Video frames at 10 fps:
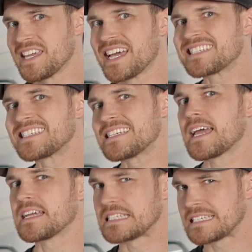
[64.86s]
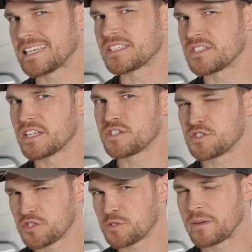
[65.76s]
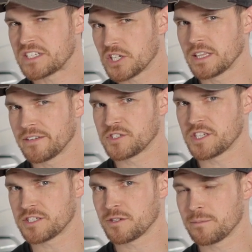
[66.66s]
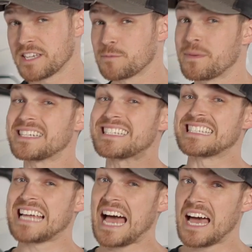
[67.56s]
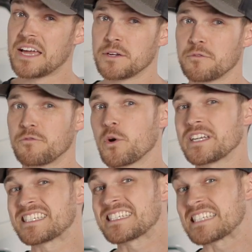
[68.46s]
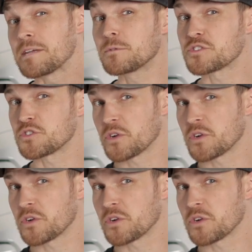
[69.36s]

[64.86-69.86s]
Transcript: The SCA 6-inch suspension lift system has been designed for a seamless